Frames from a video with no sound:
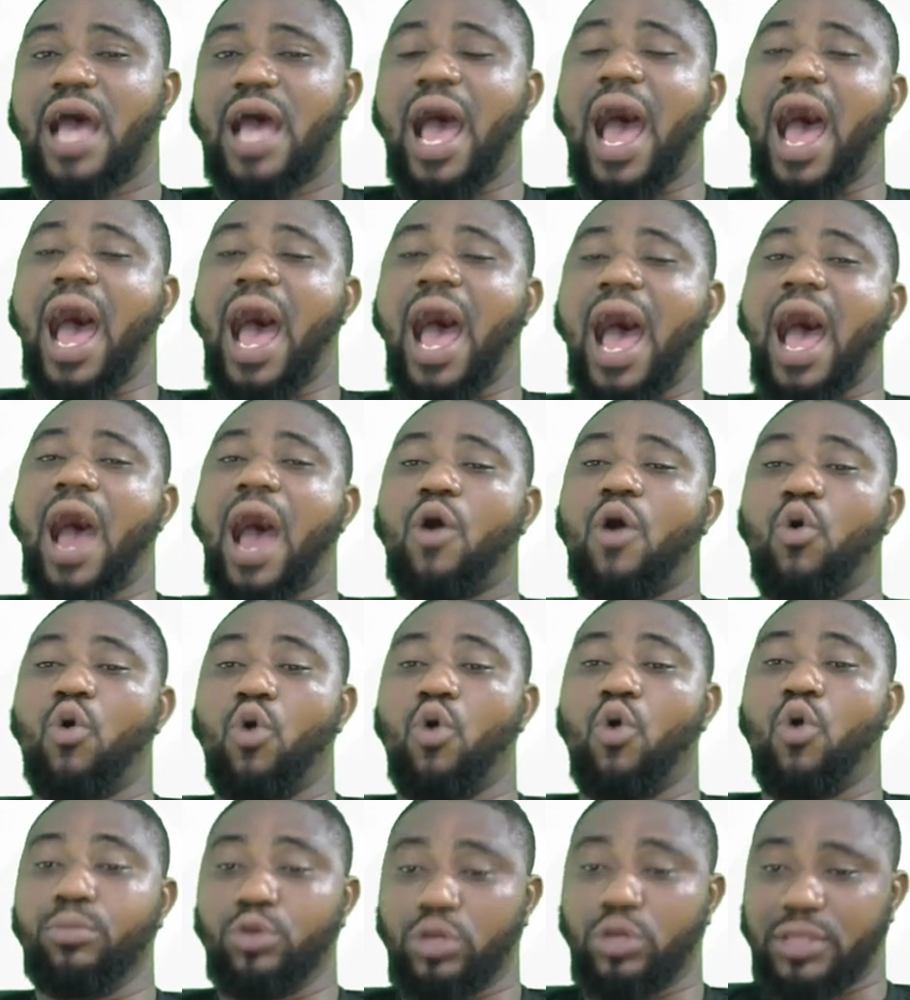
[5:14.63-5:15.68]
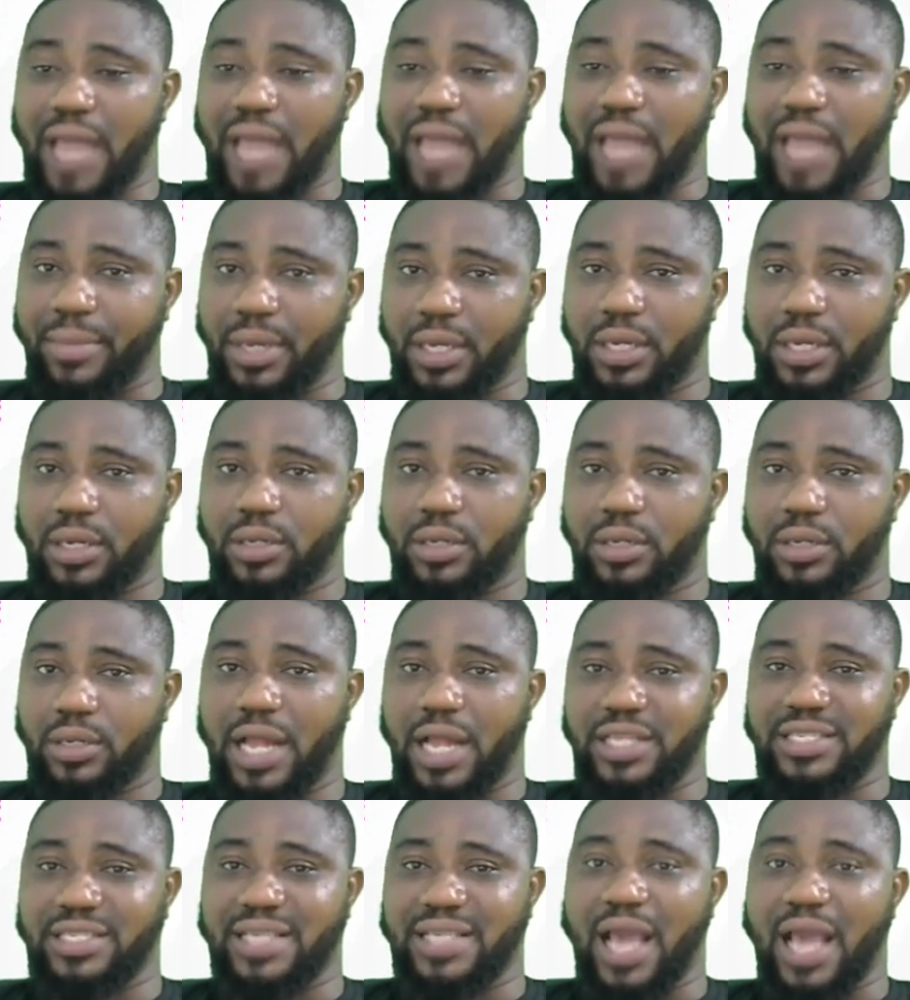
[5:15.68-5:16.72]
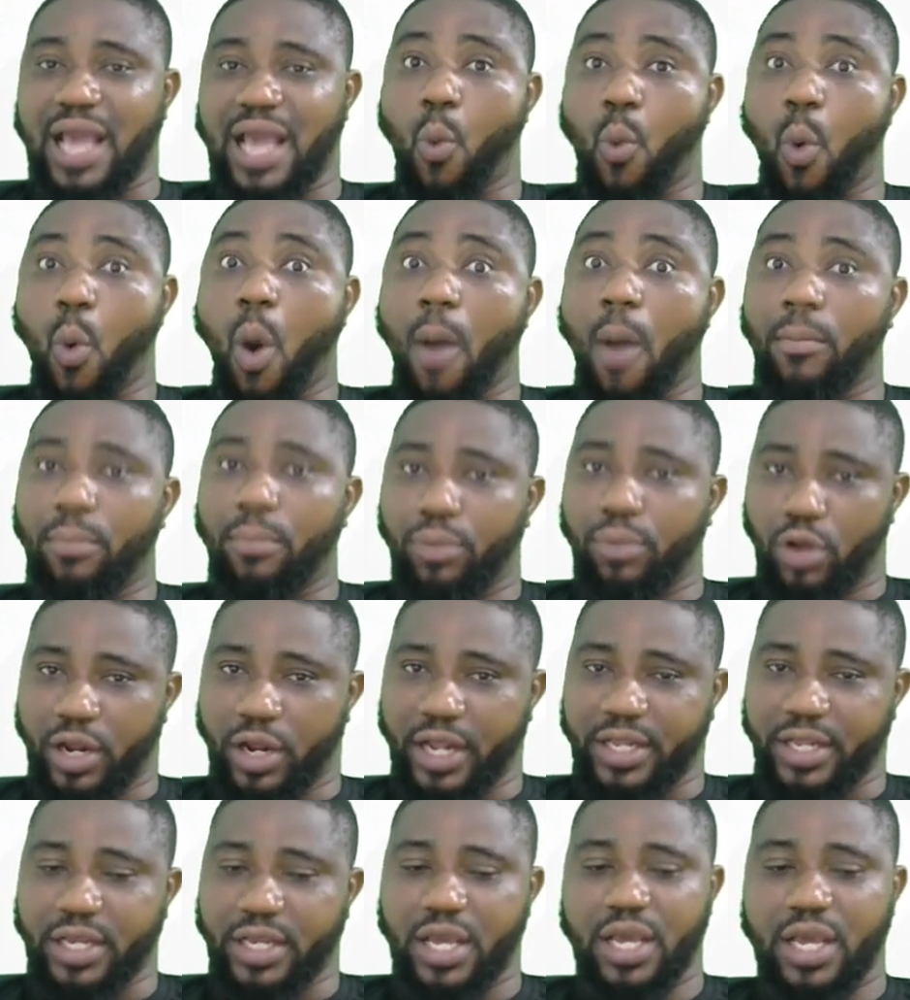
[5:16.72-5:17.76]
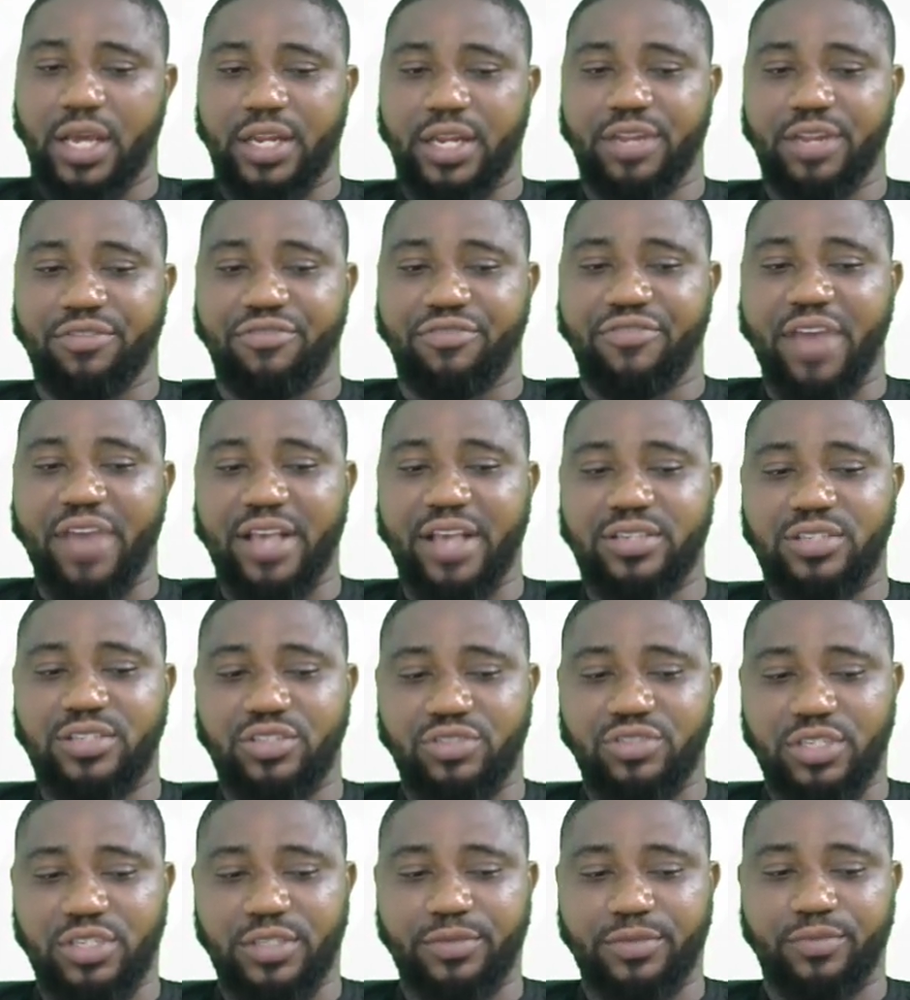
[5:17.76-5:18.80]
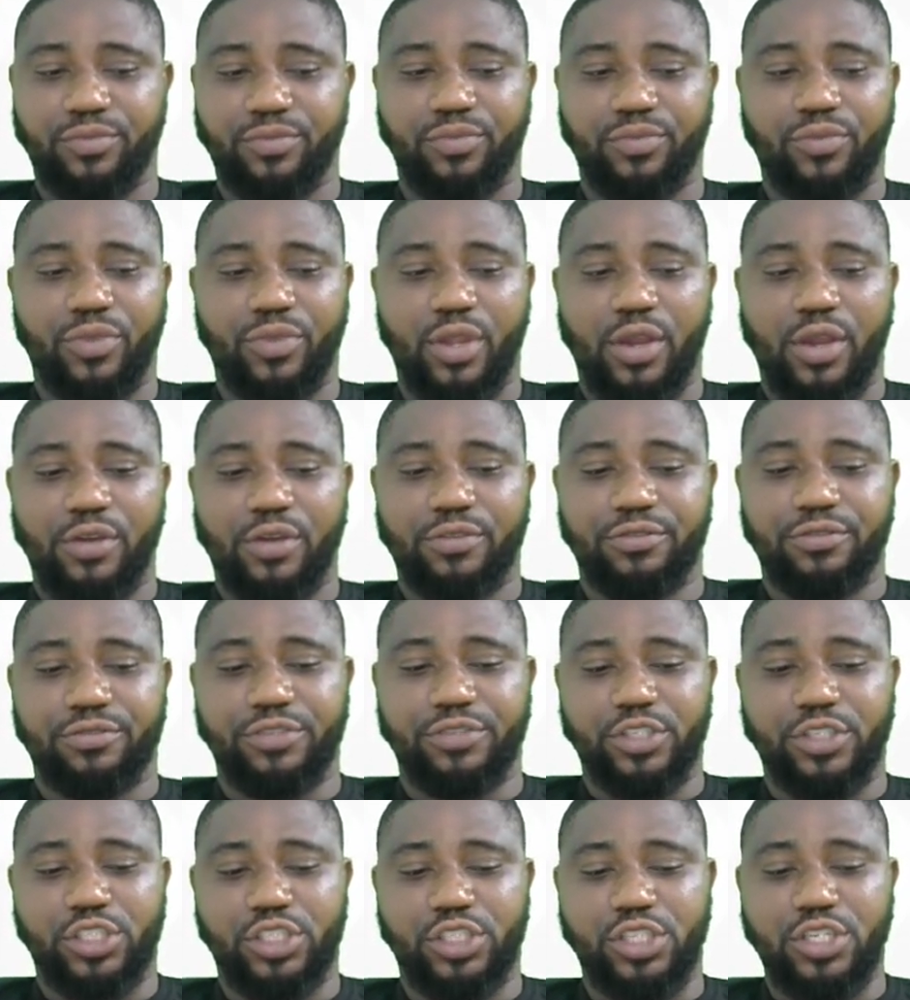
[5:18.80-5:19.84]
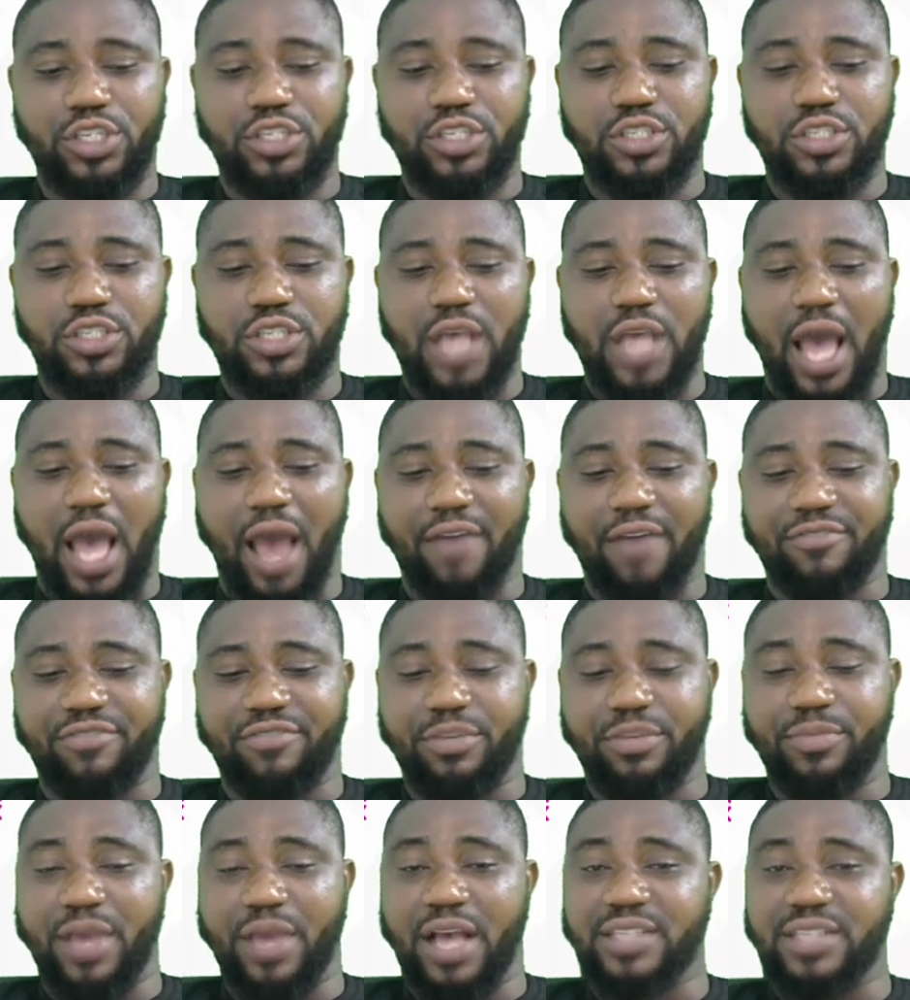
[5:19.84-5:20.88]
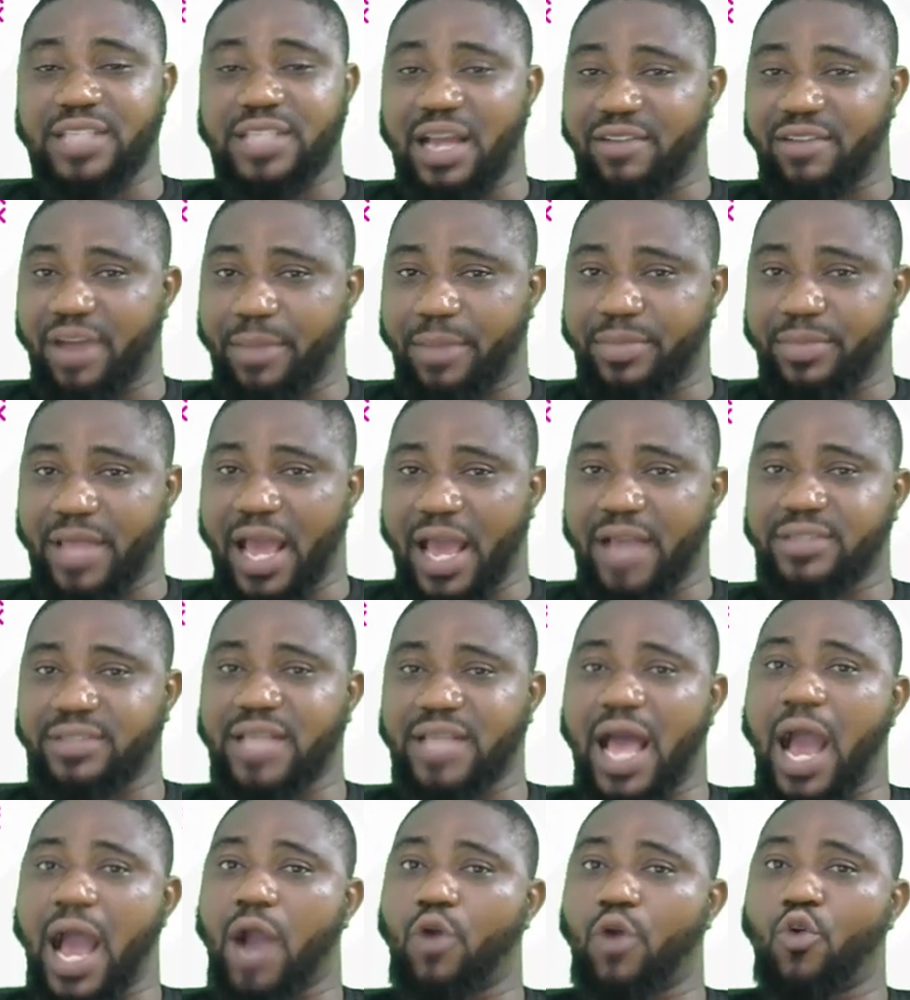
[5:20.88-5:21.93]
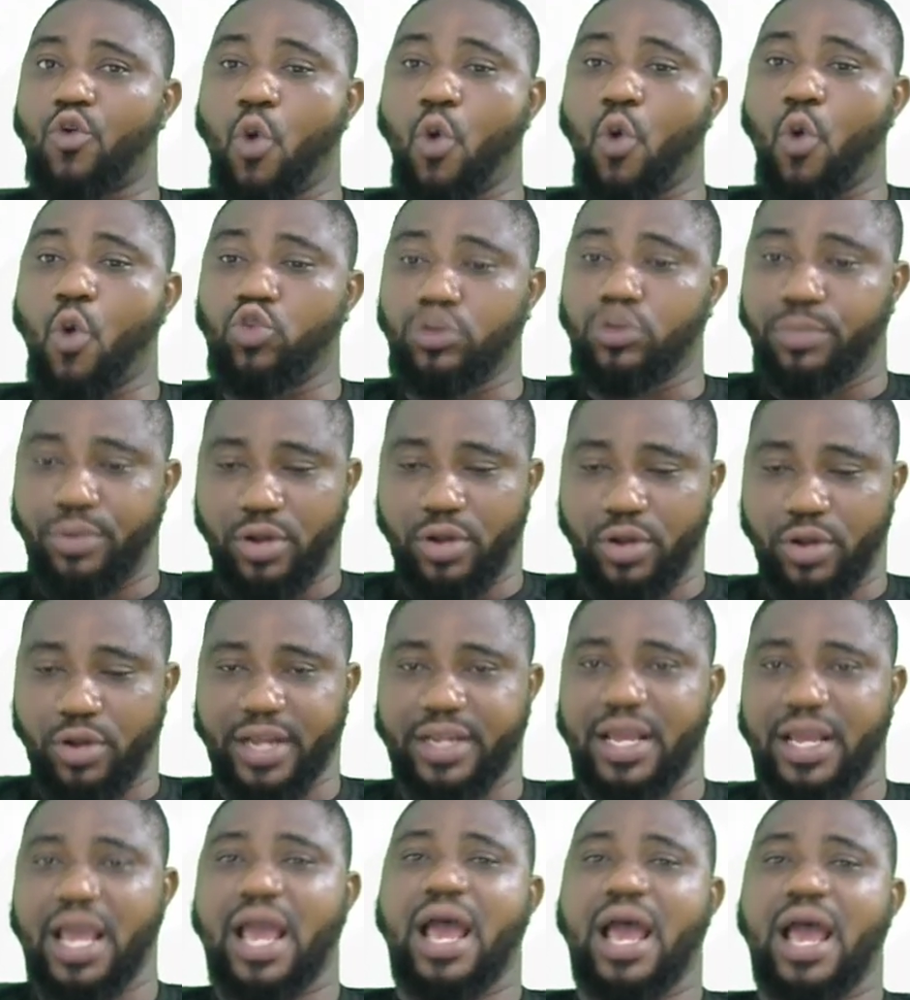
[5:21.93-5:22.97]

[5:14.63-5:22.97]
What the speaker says: are homeothermic, that is, they are warm-blooded. The first three, fishes, amphibians and reptiles, are cold-blooded.